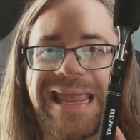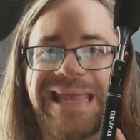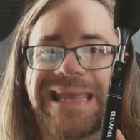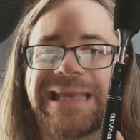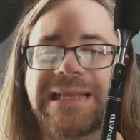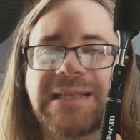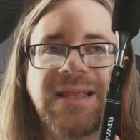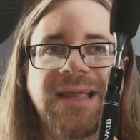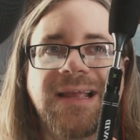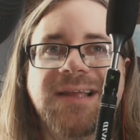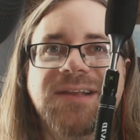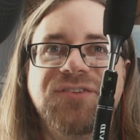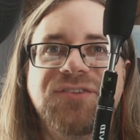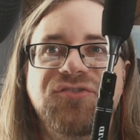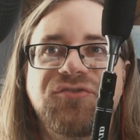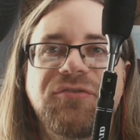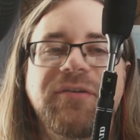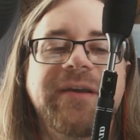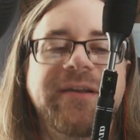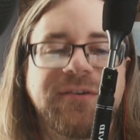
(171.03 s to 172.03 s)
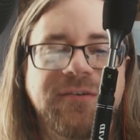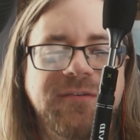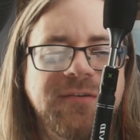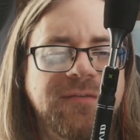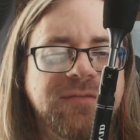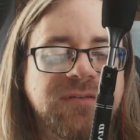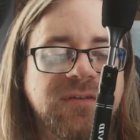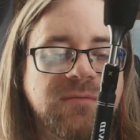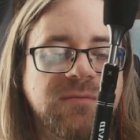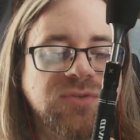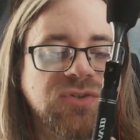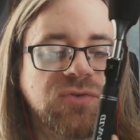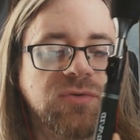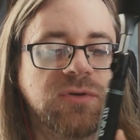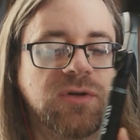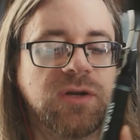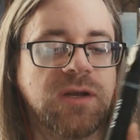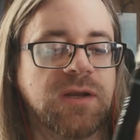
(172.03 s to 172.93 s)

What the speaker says: aid, like a trainer of some sort.